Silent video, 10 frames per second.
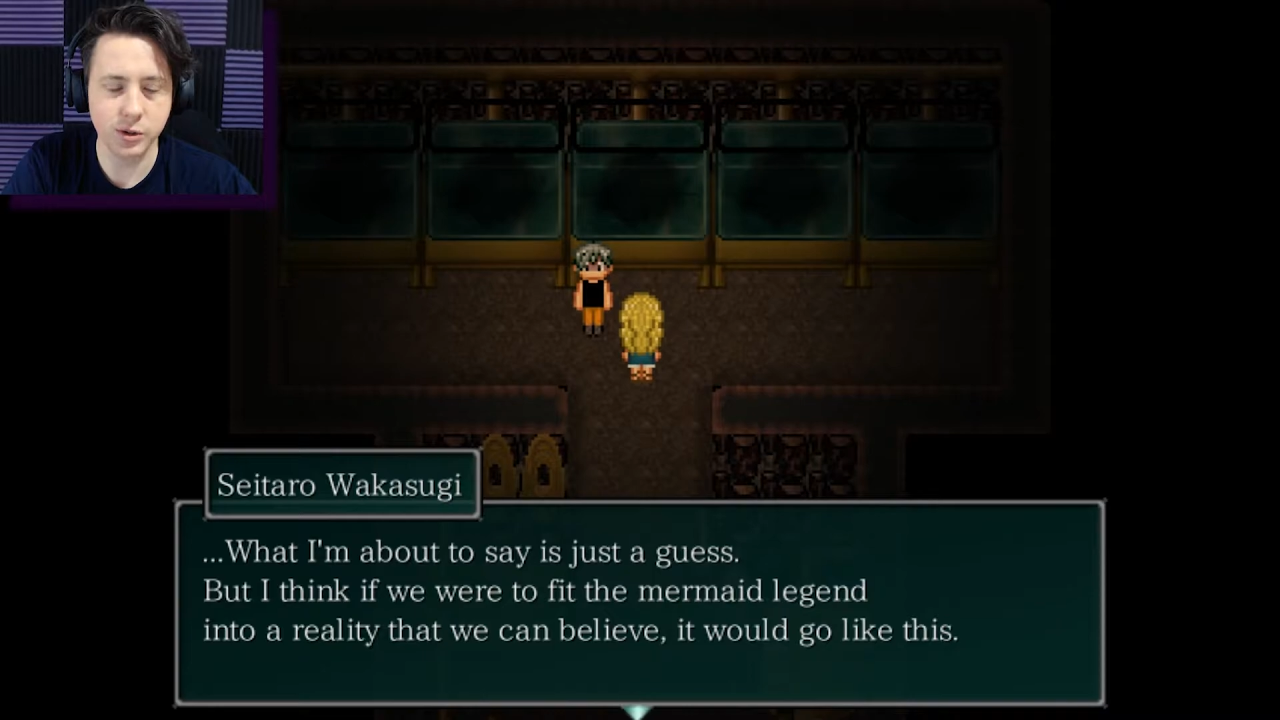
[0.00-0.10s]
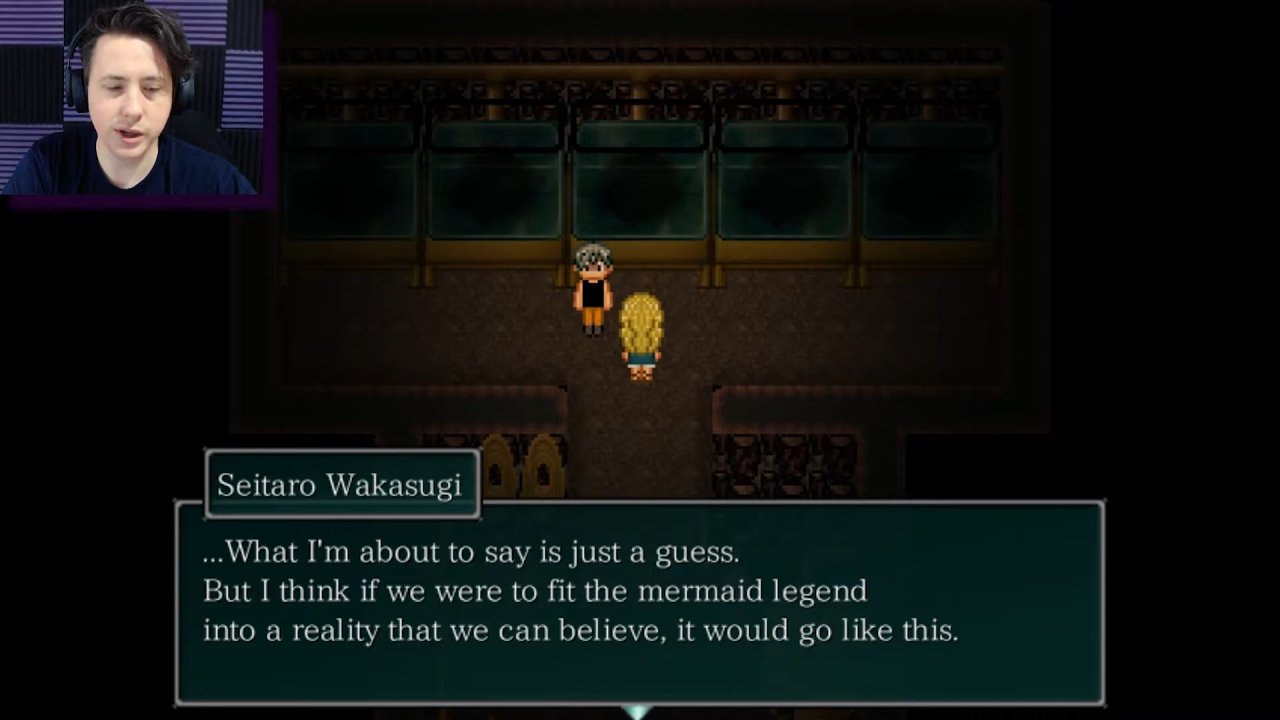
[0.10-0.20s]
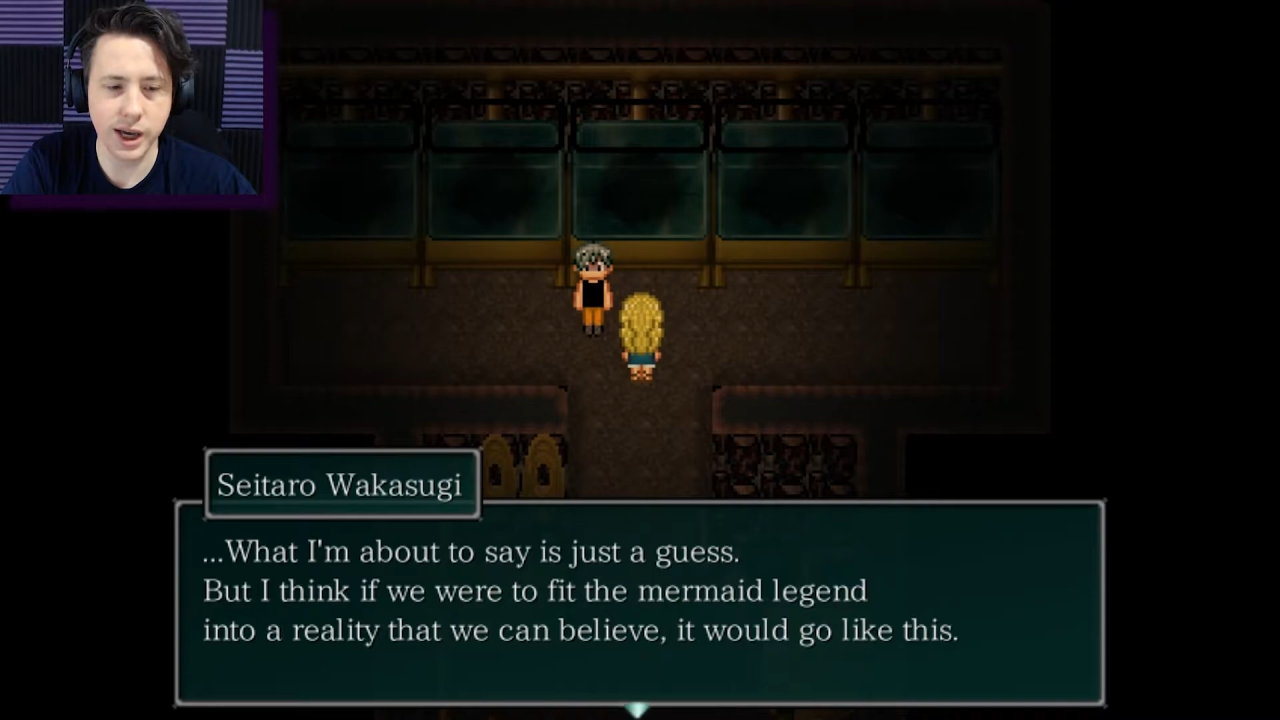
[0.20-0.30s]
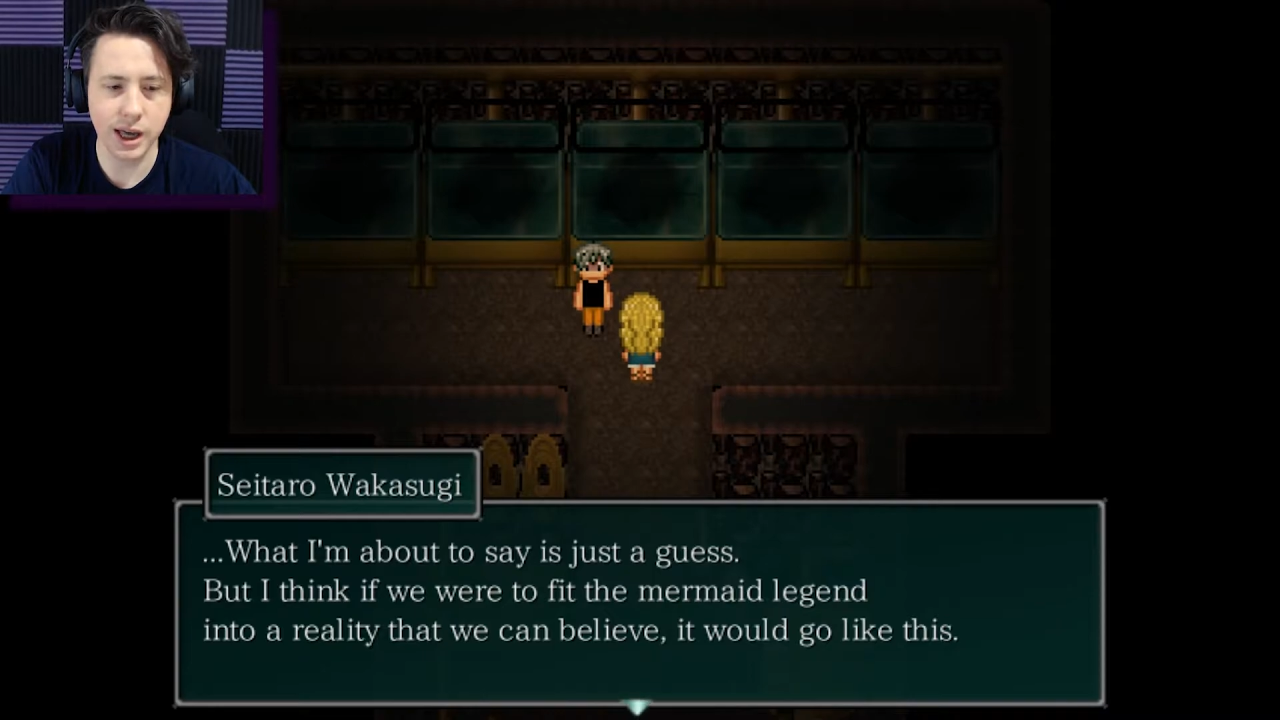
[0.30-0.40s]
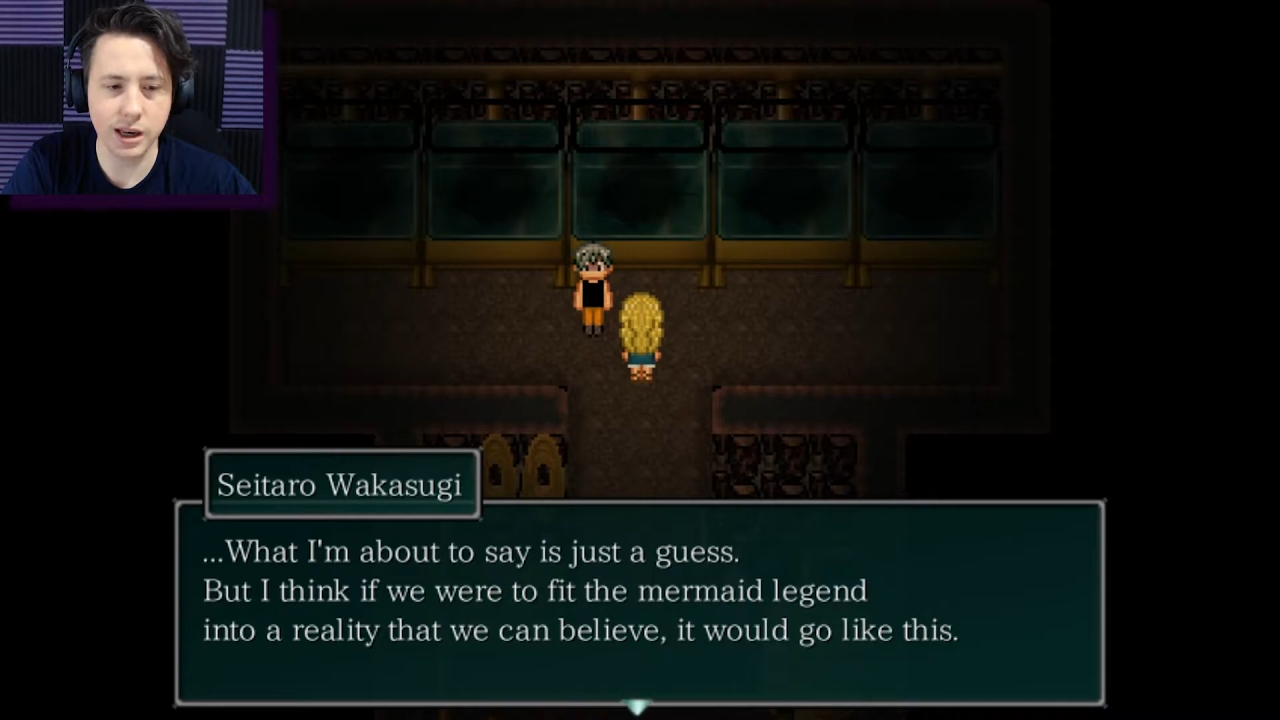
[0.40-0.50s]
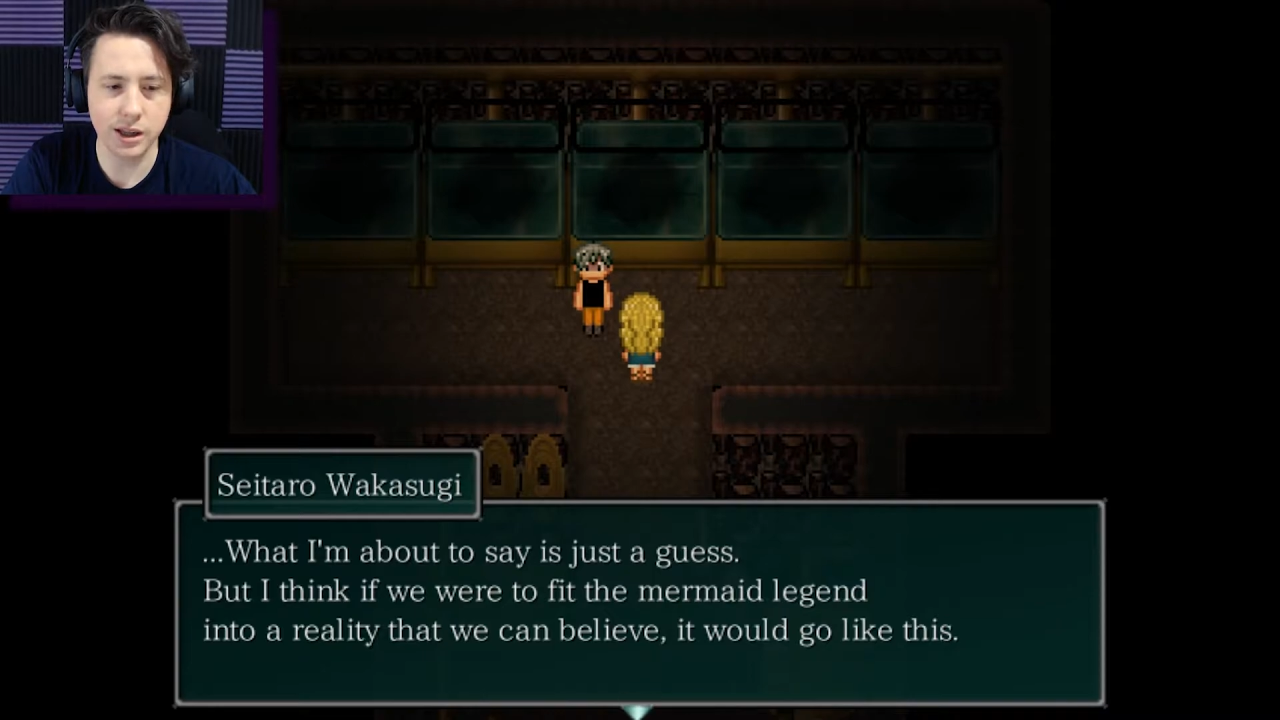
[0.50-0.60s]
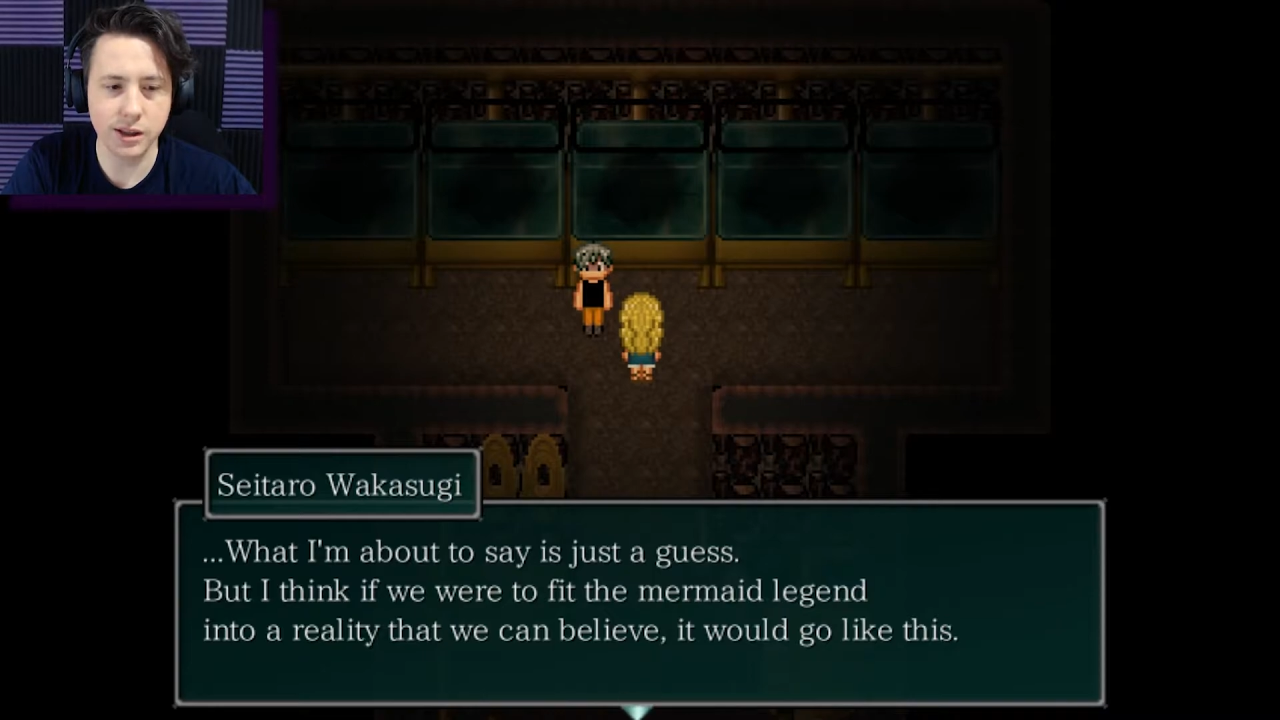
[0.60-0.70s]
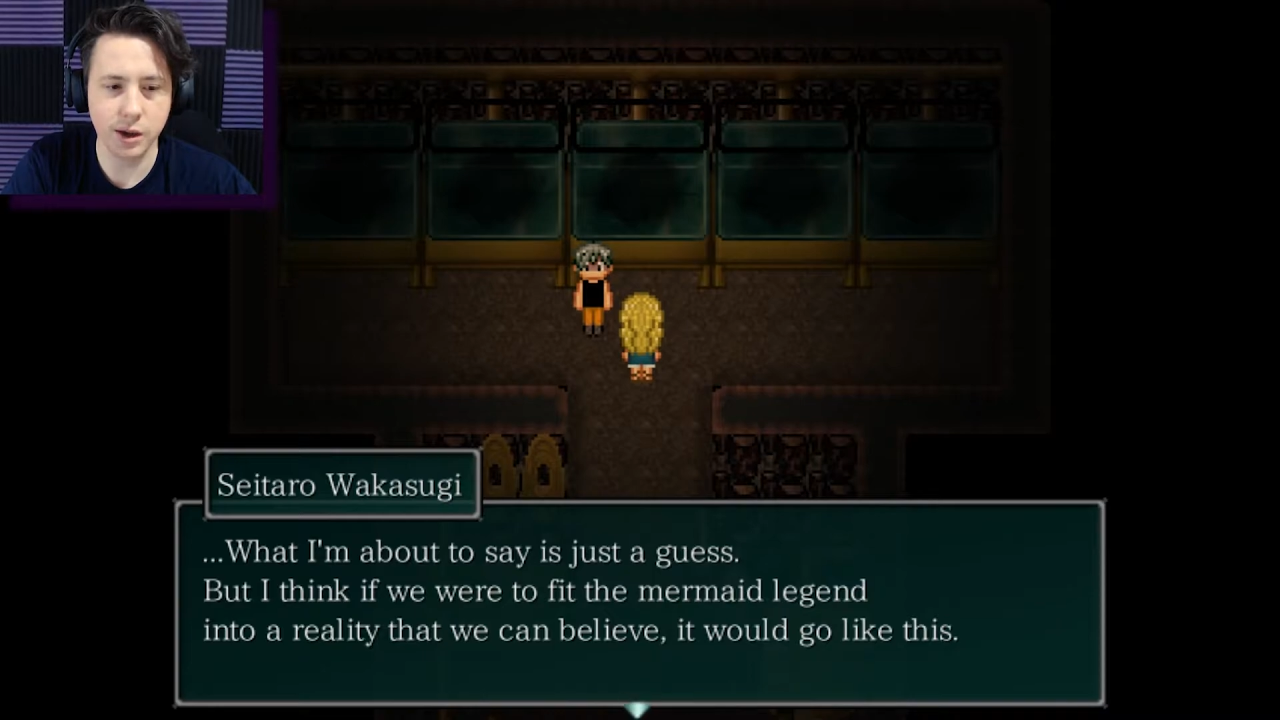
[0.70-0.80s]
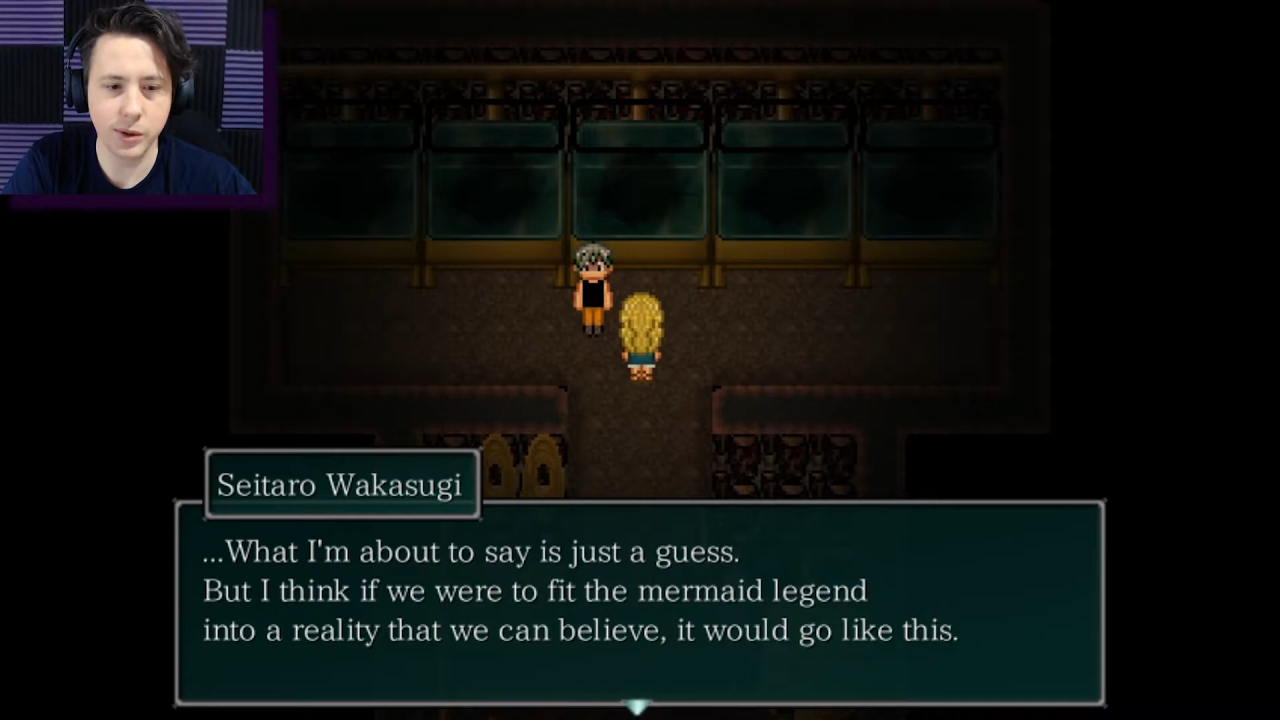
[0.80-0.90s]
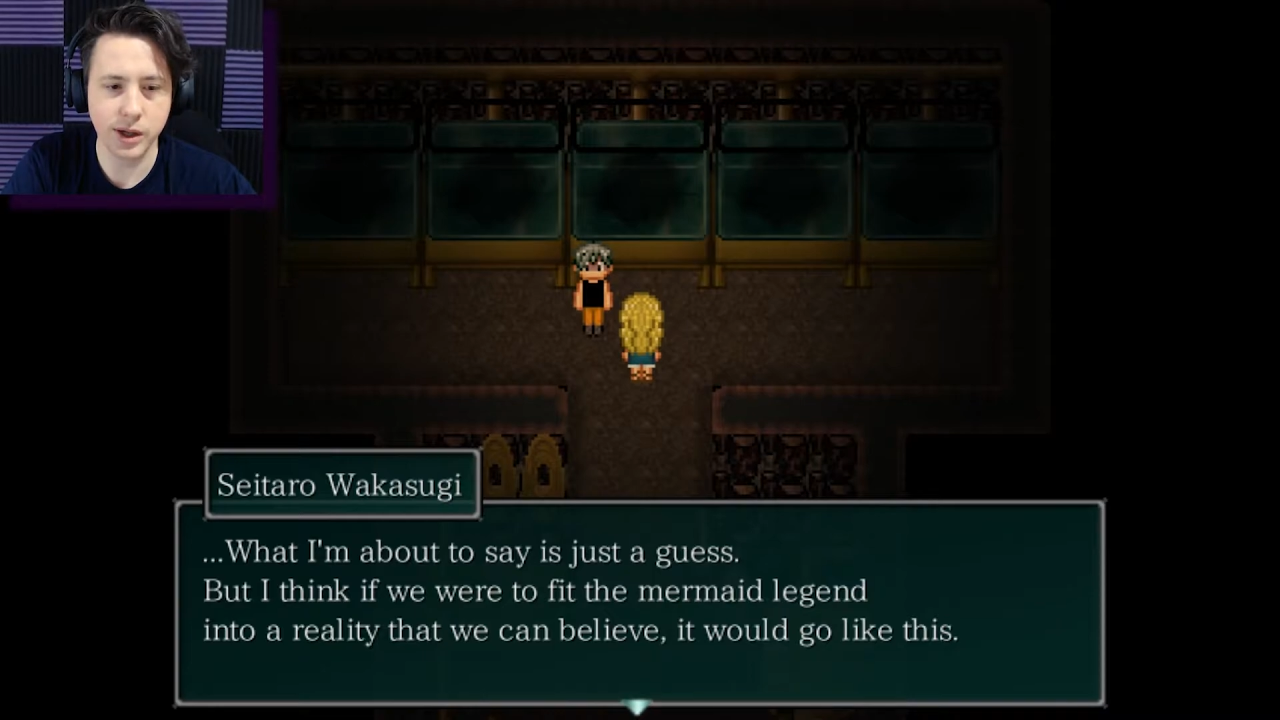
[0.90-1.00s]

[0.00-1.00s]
reality that we